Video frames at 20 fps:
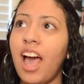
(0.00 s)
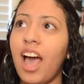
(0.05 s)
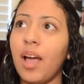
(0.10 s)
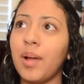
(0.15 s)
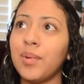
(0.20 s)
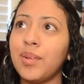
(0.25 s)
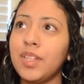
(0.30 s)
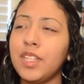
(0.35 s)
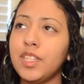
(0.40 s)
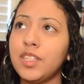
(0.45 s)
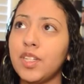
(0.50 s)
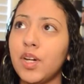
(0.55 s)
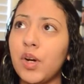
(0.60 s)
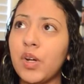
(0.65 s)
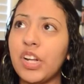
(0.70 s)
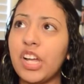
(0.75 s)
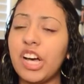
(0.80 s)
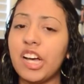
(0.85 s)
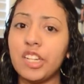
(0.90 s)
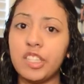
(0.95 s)
I really
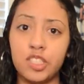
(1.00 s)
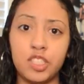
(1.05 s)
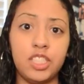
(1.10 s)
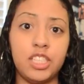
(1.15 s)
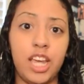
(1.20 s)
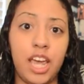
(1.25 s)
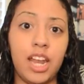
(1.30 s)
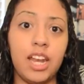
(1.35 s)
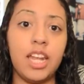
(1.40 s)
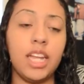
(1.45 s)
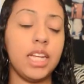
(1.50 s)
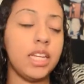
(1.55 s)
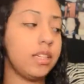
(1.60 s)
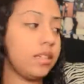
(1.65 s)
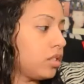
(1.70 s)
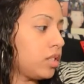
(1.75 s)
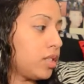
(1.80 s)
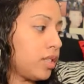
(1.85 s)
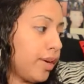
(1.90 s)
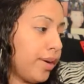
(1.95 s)
don't understand it.
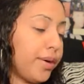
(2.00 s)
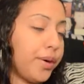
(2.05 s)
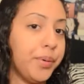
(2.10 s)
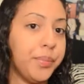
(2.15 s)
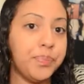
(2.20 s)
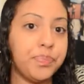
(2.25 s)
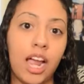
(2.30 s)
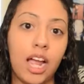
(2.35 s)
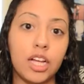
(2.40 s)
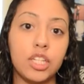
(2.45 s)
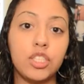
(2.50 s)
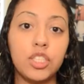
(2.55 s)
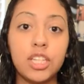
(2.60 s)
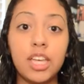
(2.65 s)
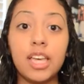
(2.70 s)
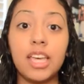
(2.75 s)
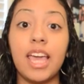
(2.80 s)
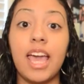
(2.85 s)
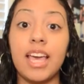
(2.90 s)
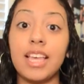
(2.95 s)
So, as you
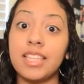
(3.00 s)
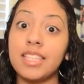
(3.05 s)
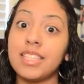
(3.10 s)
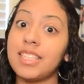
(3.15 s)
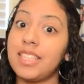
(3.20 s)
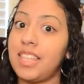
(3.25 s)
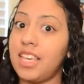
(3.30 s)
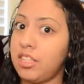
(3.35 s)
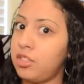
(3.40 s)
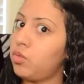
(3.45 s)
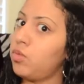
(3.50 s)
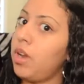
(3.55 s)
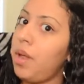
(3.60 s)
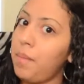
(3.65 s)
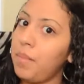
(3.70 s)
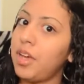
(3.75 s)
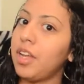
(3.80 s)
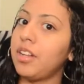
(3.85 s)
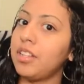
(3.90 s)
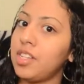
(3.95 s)
can guess, that's what
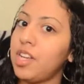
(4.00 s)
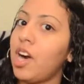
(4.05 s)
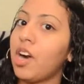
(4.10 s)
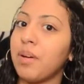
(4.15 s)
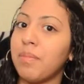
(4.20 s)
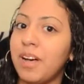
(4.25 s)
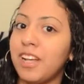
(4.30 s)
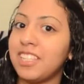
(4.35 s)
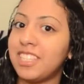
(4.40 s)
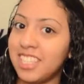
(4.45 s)
I'm going to talk about